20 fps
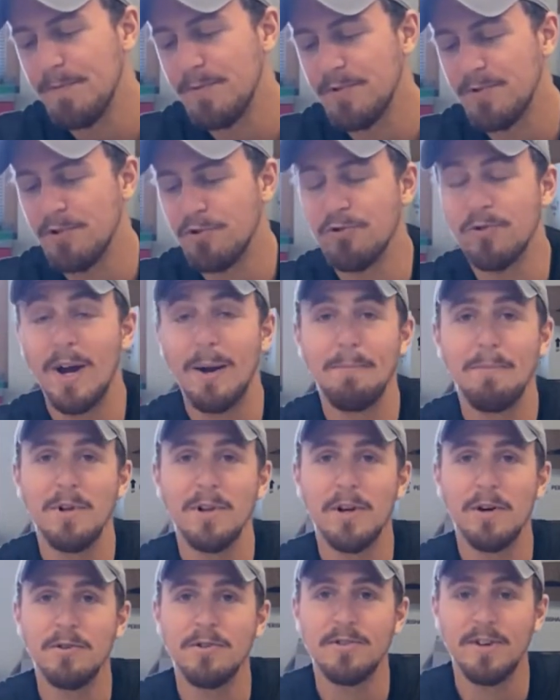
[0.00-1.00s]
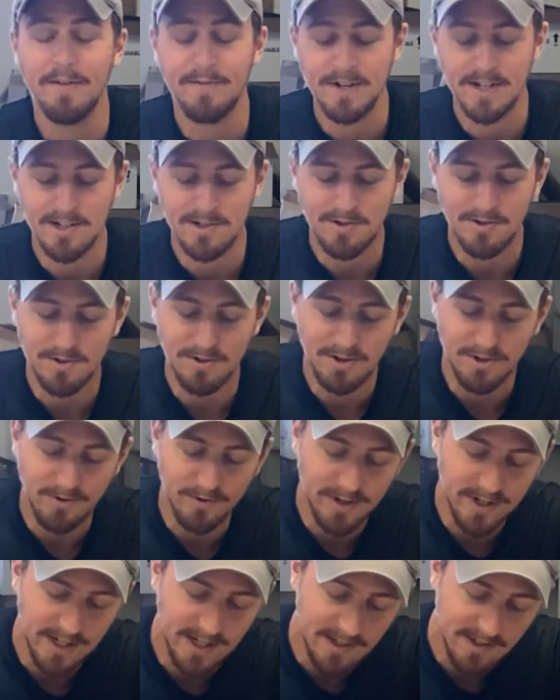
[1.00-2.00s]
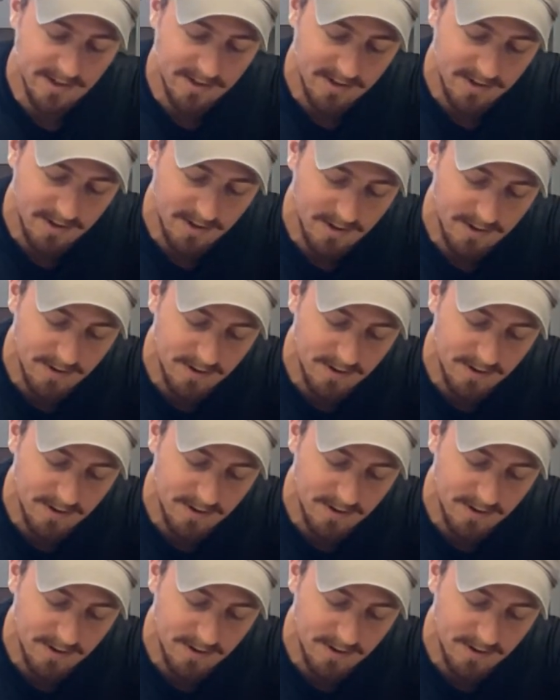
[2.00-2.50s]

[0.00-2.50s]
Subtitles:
to drop below 72 degrees